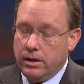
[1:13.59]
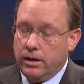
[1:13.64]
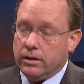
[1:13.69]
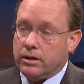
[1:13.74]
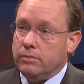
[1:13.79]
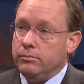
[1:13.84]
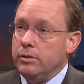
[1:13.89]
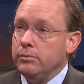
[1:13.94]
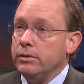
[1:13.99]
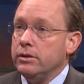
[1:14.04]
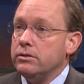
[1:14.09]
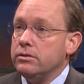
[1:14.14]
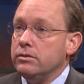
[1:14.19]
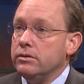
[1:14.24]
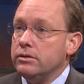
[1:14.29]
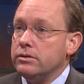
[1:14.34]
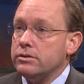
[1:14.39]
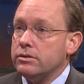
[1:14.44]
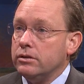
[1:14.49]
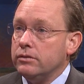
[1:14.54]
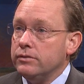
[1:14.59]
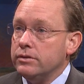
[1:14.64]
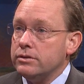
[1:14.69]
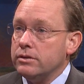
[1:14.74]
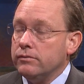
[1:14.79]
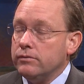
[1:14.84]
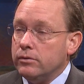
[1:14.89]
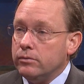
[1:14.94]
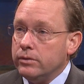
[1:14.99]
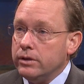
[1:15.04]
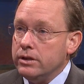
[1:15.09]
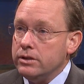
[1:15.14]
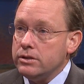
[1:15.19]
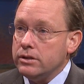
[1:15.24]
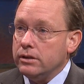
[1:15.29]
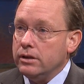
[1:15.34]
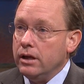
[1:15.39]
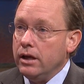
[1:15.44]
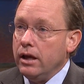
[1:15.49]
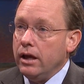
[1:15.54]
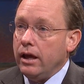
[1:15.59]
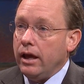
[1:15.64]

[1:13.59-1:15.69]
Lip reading: a commitment to the service of the region,